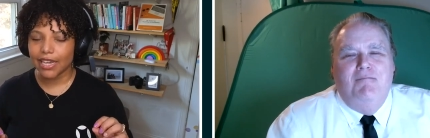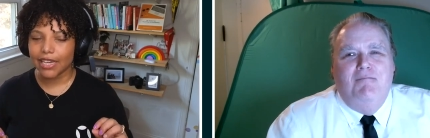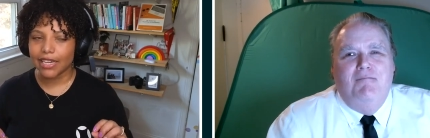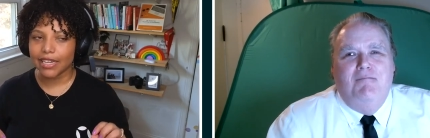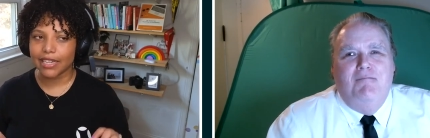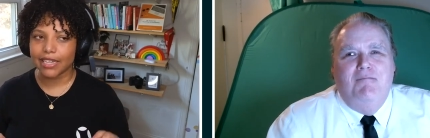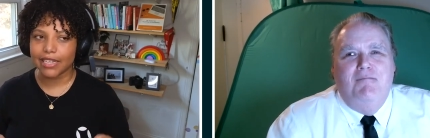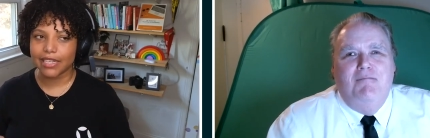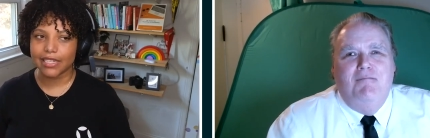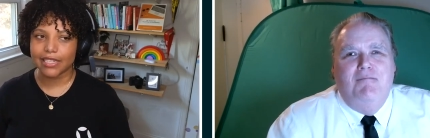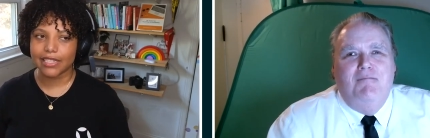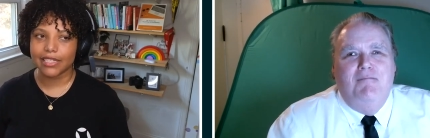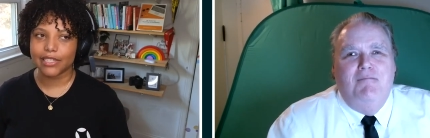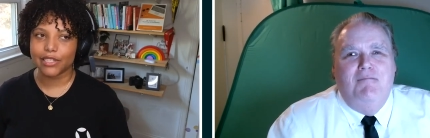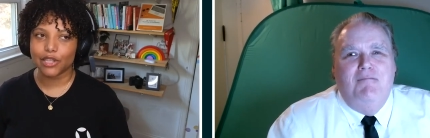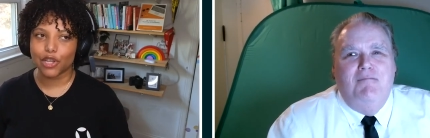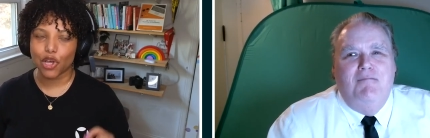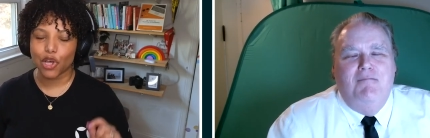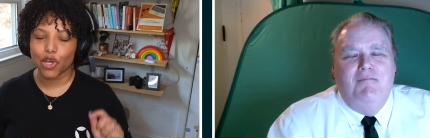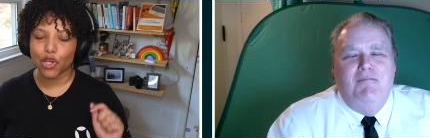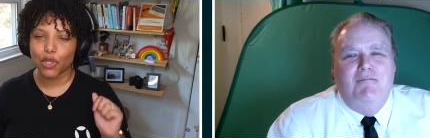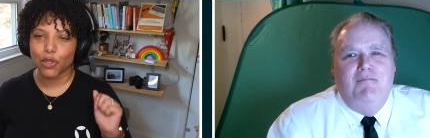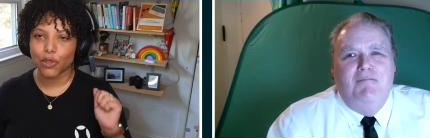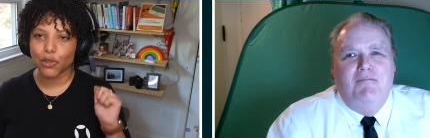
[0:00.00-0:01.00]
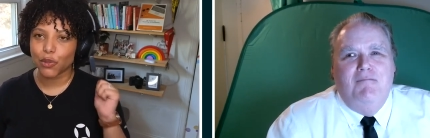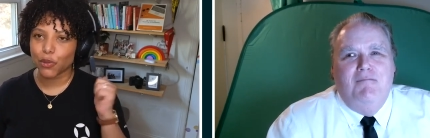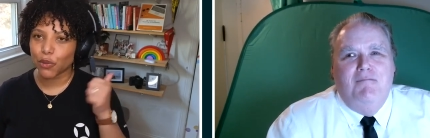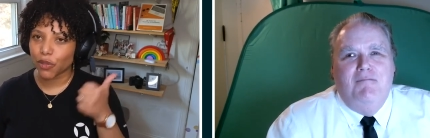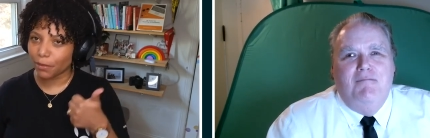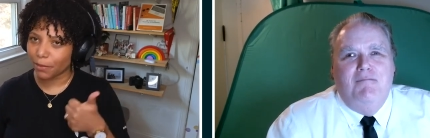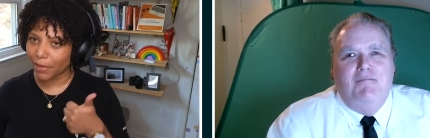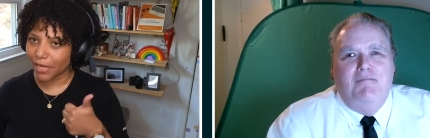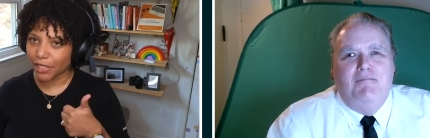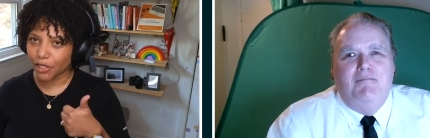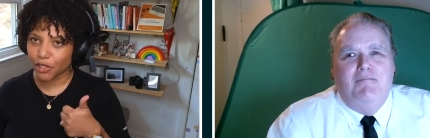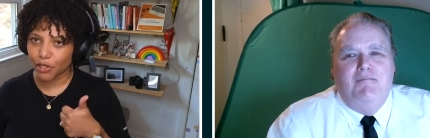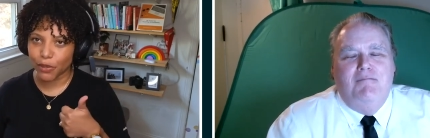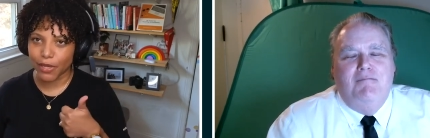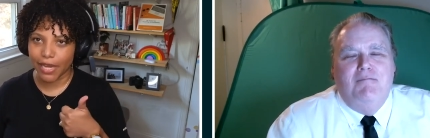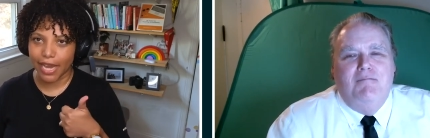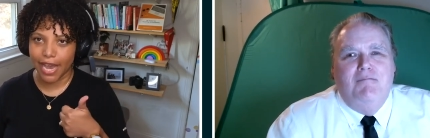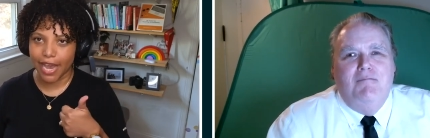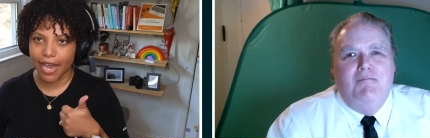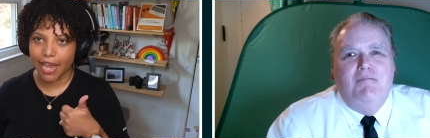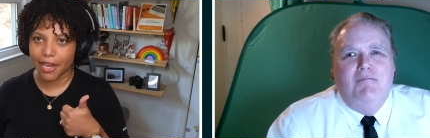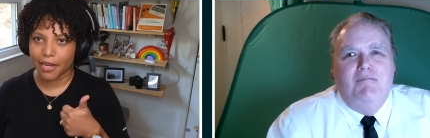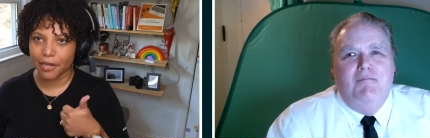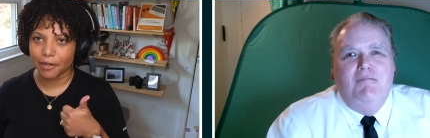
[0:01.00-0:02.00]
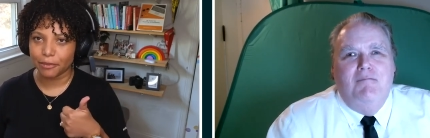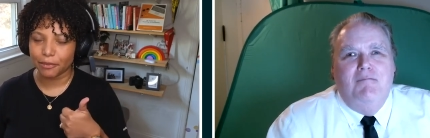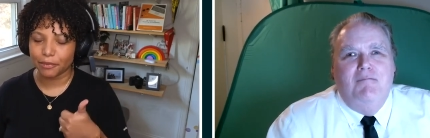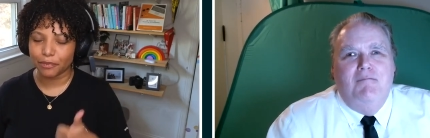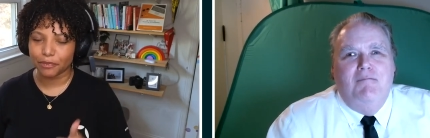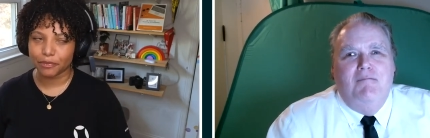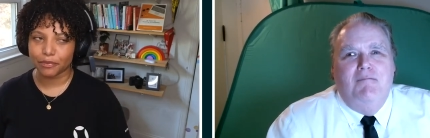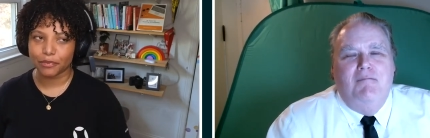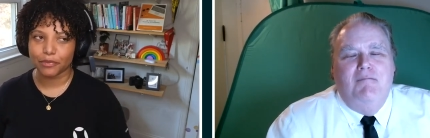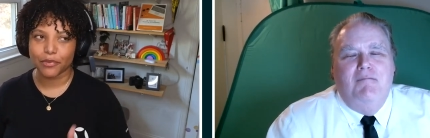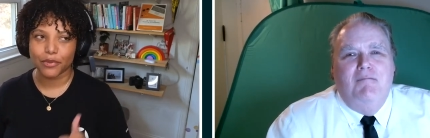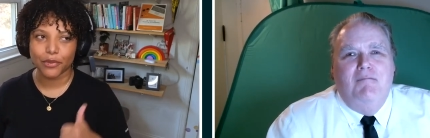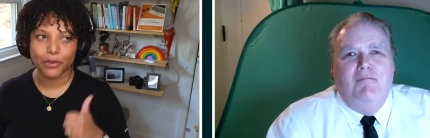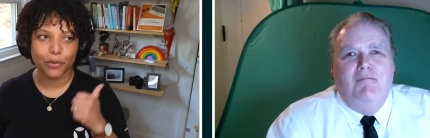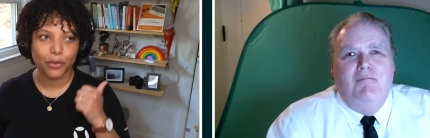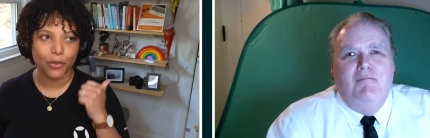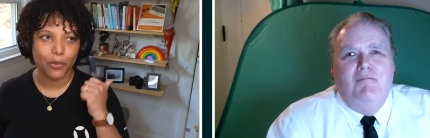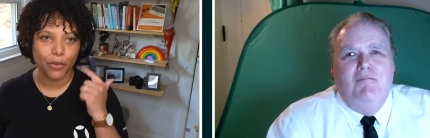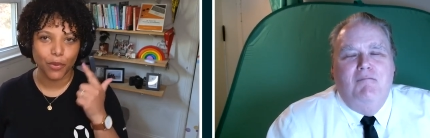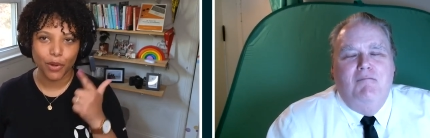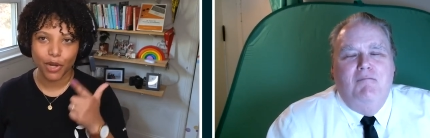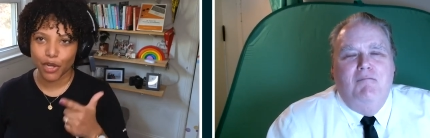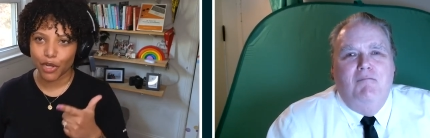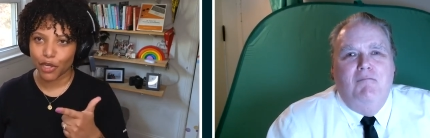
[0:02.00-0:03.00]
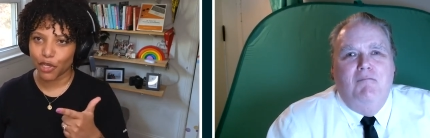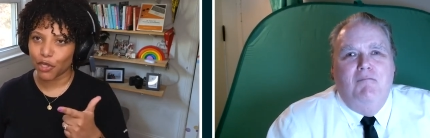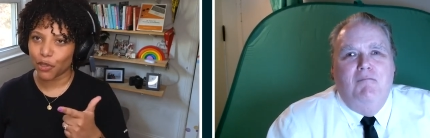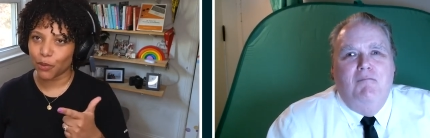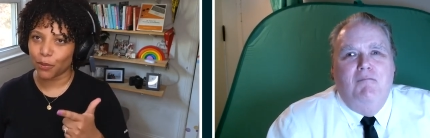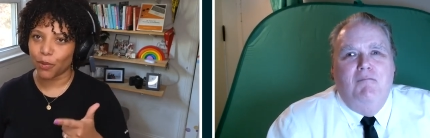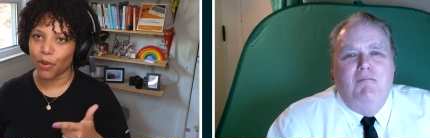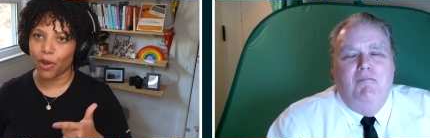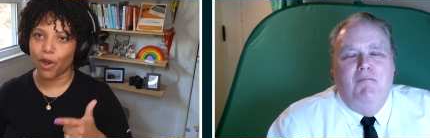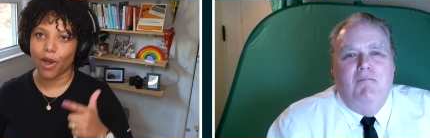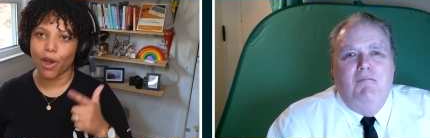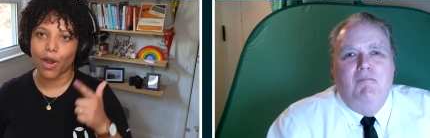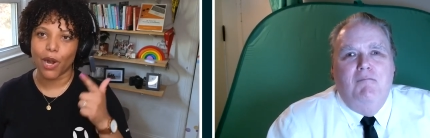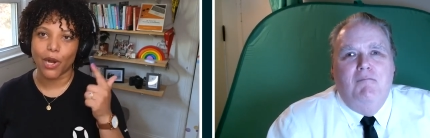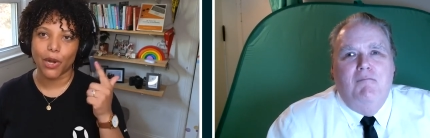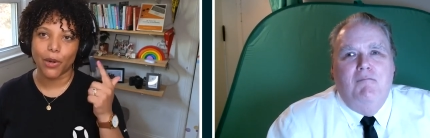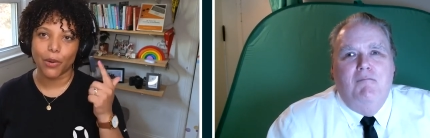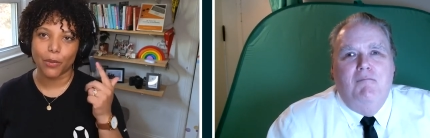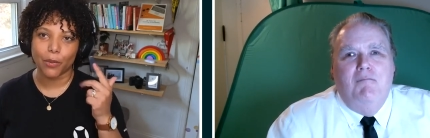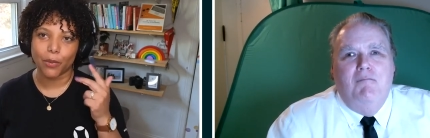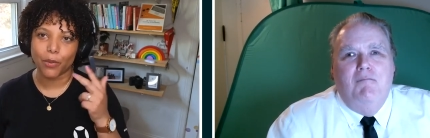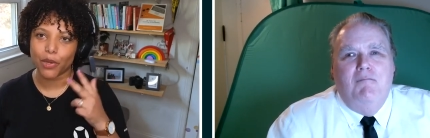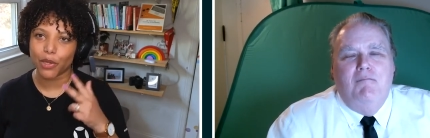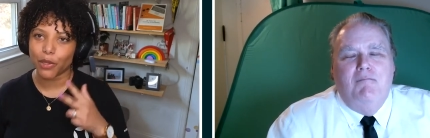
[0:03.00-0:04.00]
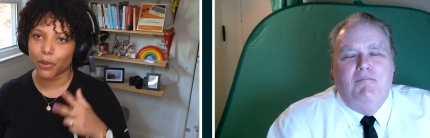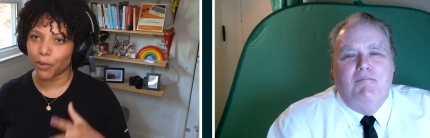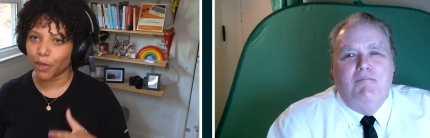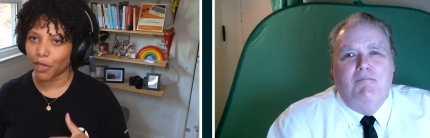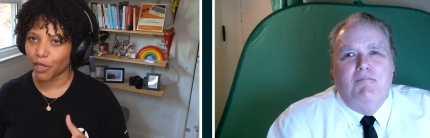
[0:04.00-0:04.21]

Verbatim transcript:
Speaker 1: is do the best you can where you are with